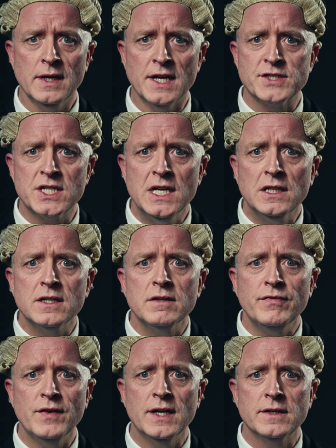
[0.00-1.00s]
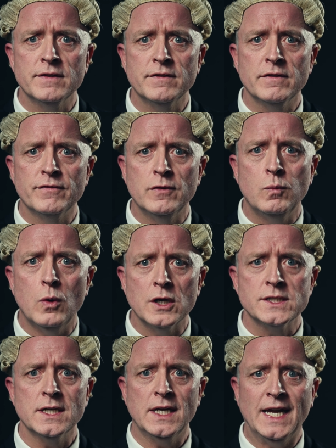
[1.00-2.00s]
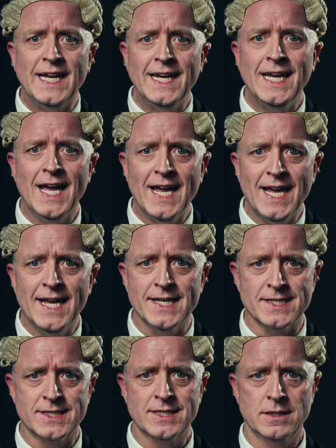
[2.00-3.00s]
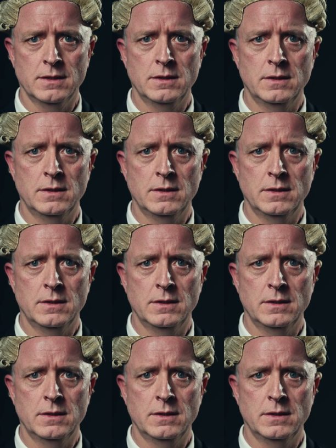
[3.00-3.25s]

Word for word: and see the defendant for what he is